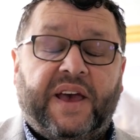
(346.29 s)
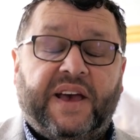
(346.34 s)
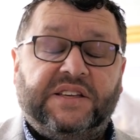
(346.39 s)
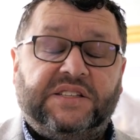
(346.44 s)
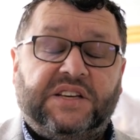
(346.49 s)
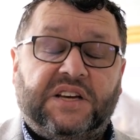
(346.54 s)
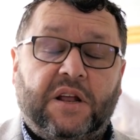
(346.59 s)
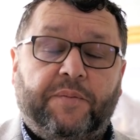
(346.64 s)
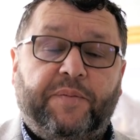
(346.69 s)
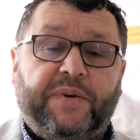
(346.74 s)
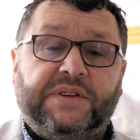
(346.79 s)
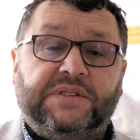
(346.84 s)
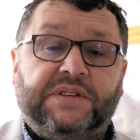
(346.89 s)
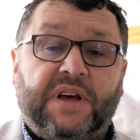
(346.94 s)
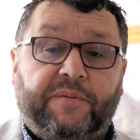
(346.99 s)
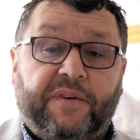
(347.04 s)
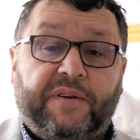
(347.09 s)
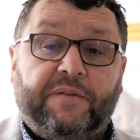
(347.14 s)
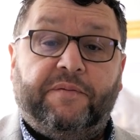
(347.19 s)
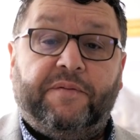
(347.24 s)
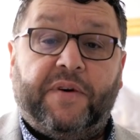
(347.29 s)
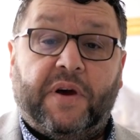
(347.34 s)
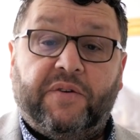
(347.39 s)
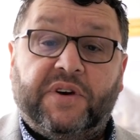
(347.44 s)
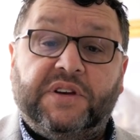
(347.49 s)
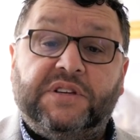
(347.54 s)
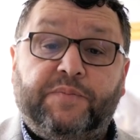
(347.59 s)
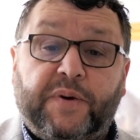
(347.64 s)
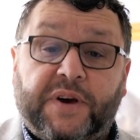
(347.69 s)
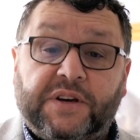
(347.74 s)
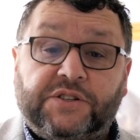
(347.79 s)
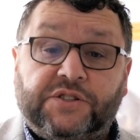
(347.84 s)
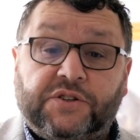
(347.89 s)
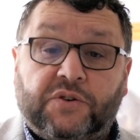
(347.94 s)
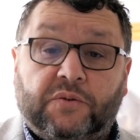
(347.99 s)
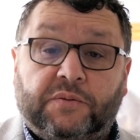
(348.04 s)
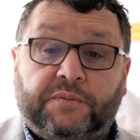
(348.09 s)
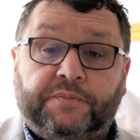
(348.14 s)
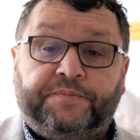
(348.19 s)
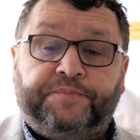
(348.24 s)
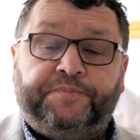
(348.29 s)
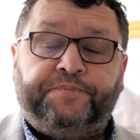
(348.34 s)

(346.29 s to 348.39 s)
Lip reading: it's going to be something very special.